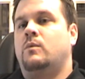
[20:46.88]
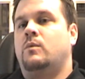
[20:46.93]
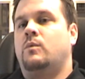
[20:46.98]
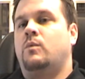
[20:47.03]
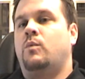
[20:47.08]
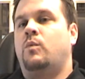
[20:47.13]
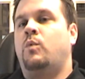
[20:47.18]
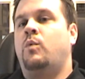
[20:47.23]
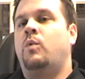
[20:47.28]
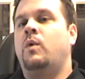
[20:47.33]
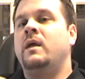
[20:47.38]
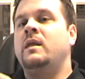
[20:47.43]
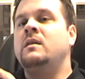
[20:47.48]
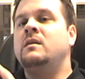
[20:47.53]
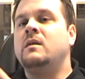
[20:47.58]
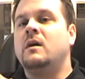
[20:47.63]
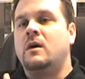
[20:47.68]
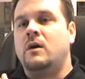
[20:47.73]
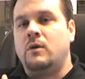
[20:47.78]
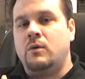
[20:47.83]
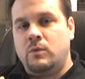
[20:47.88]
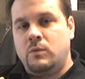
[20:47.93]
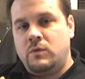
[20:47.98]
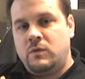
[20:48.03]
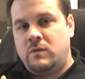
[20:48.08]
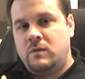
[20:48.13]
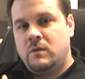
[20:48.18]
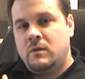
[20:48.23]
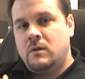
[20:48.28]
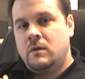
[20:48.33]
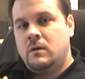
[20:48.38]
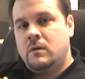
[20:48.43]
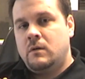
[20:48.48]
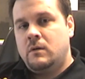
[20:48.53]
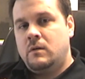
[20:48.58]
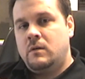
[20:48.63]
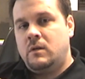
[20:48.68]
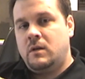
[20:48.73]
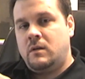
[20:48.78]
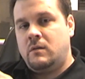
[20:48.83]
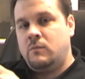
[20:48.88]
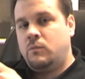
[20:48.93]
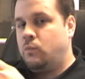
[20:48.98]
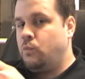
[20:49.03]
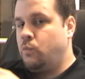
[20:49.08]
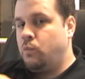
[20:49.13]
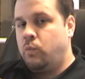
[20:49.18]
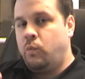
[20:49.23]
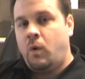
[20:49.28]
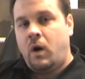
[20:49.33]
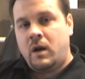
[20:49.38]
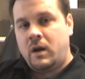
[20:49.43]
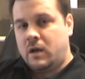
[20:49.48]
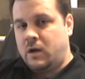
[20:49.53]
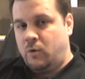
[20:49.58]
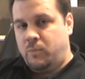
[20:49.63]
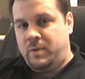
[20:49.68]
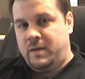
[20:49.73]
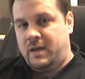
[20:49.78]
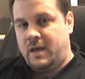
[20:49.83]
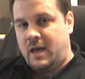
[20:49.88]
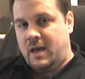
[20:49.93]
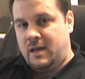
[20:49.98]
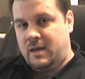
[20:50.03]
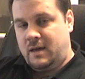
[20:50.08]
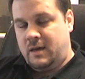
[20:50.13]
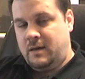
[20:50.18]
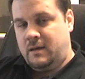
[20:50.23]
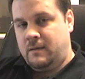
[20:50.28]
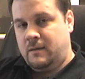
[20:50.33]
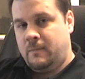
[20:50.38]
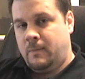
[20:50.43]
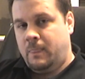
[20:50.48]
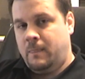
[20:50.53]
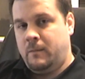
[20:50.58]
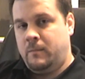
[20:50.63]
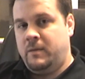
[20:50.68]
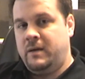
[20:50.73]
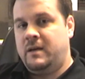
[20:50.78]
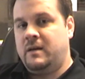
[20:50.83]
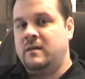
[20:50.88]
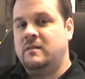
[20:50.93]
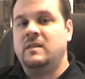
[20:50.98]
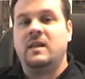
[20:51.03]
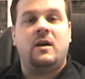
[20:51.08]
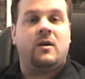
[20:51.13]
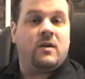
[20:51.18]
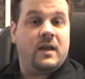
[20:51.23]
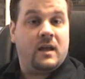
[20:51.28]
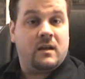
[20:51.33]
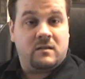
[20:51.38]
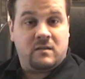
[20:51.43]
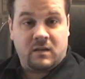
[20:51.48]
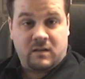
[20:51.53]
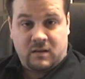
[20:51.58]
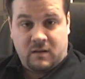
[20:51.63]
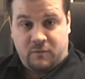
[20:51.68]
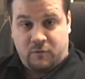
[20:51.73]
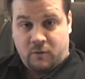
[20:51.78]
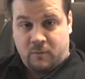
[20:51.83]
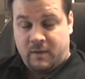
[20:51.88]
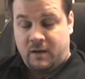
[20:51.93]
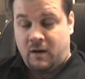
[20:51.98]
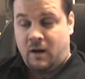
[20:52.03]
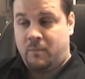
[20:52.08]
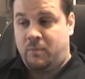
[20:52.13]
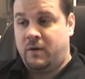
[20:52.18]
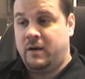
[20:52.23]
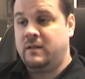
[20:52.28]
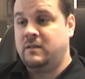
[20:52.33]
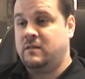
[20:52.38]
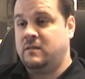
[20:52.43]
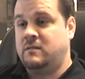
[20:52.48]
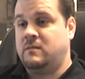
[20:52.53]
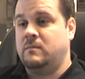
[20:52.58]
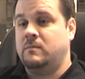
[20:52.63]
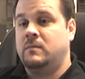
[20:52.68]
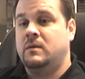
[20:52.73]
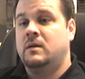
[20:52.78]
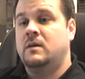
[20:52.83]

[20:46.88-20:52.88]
Windows didn't want to go PAE because they already had a 64-bit operating system.